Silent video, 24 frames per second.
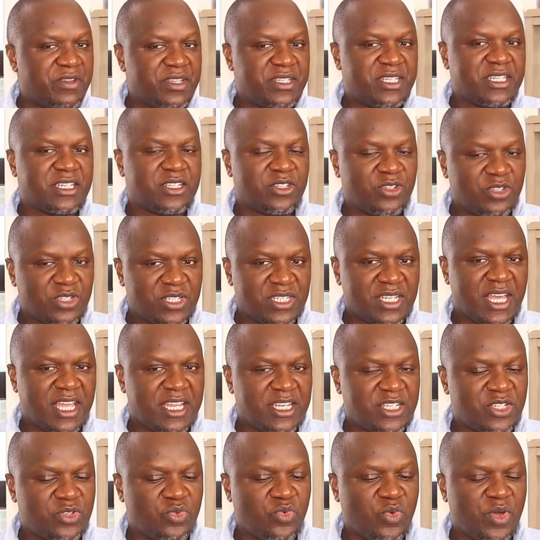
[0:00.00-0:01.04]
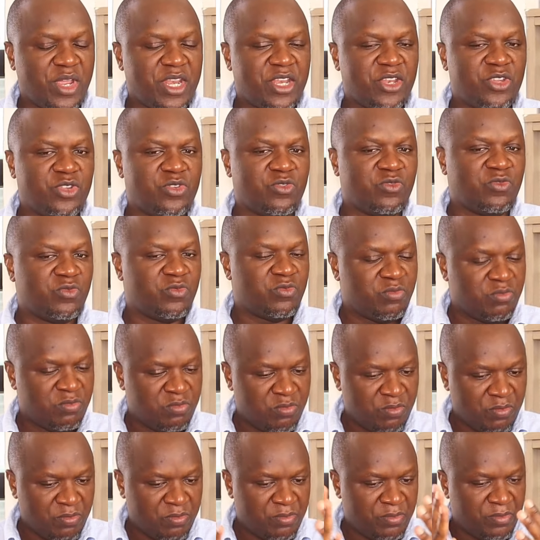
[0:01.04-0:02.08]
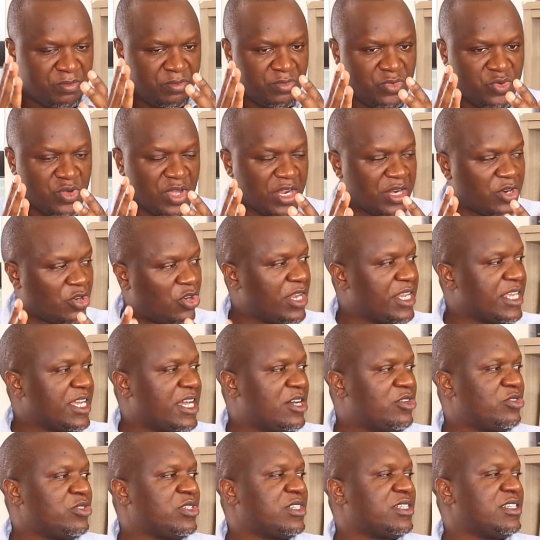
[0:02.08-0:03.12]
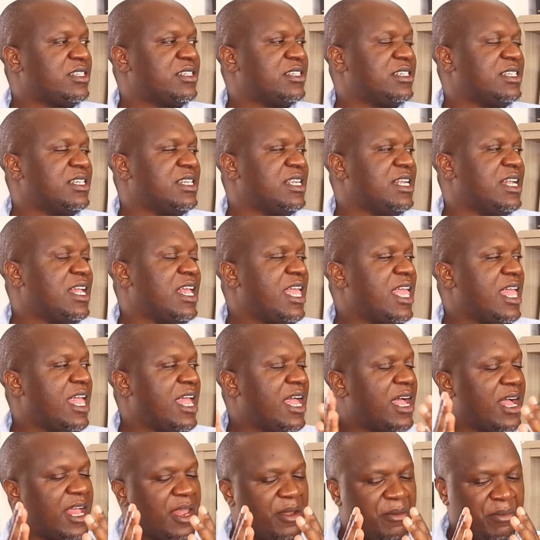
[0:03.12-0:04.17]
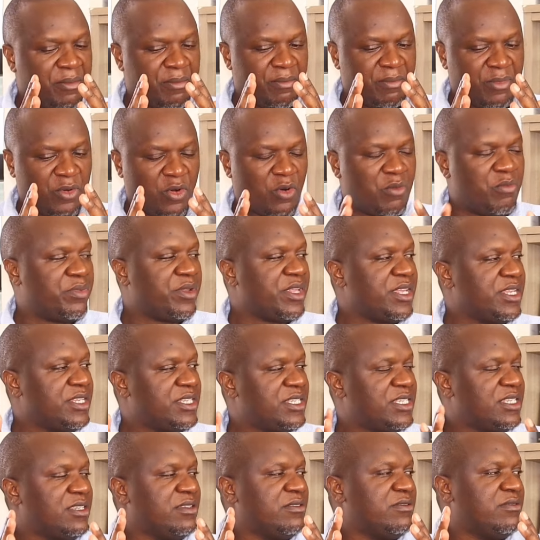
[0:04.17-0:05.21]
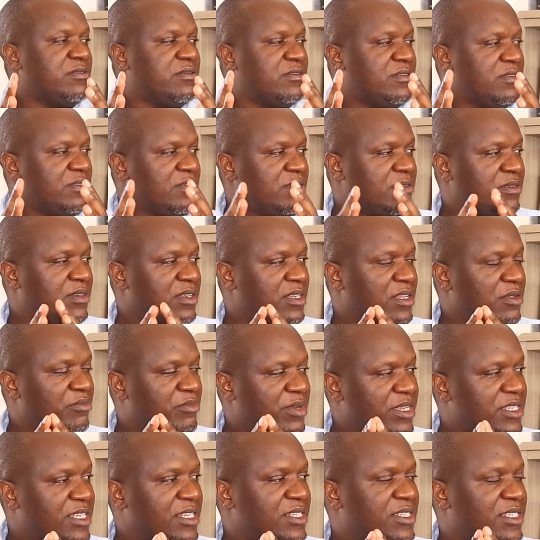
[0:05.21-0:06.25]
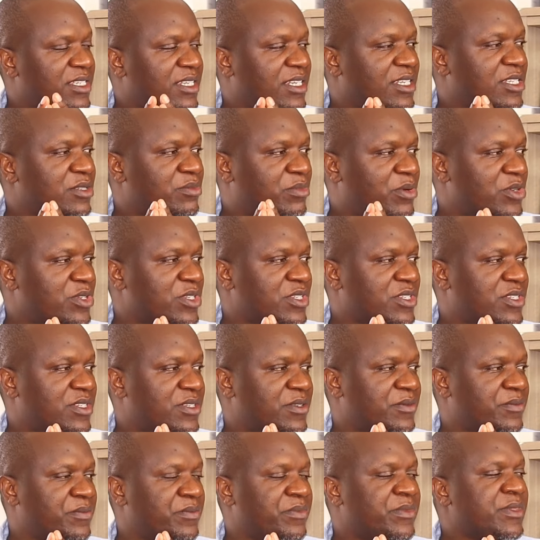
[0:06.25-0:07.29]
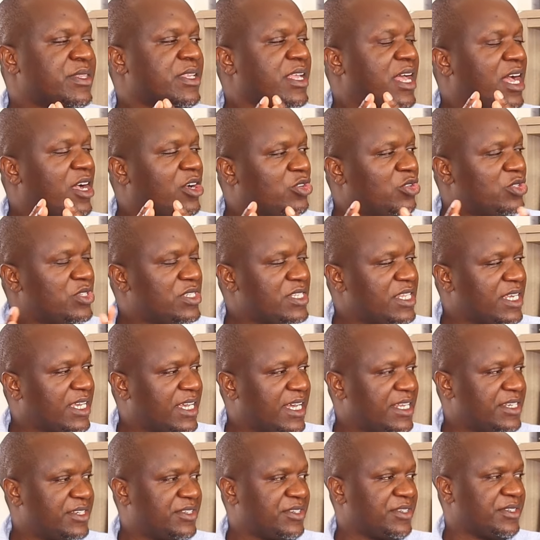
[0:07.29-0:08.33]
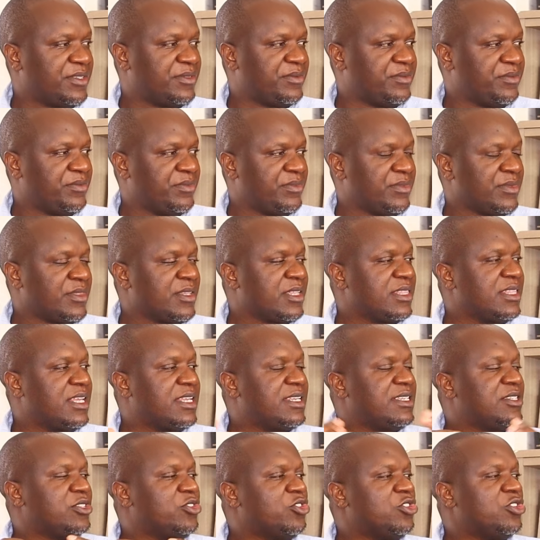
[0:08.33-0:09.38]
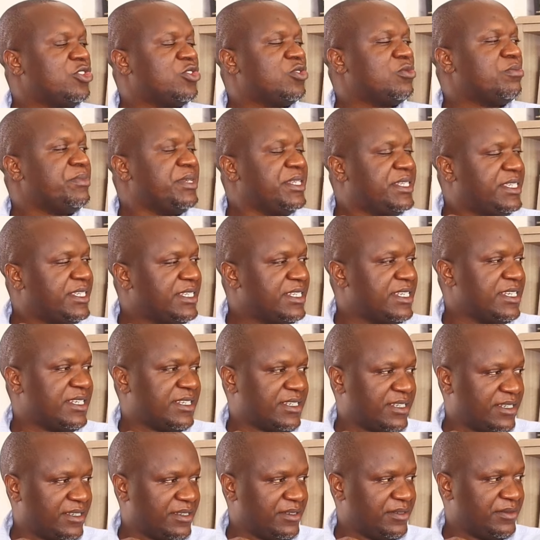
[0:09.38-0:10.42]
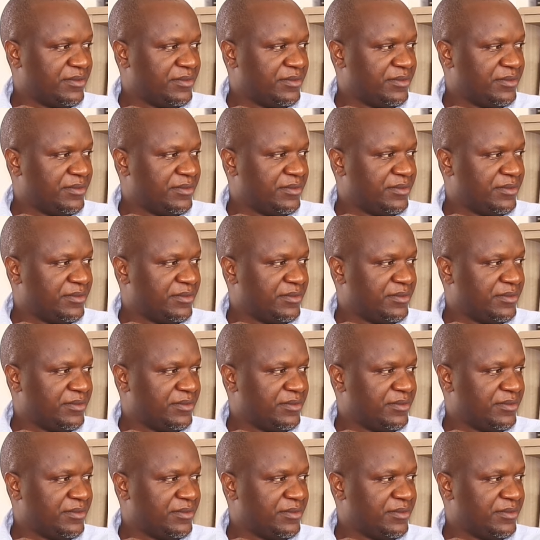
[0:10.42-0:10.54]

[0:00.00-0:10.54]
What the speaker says: Visit those sites when you are rolling out a comprehensive emergency response across the country that is going to mitigate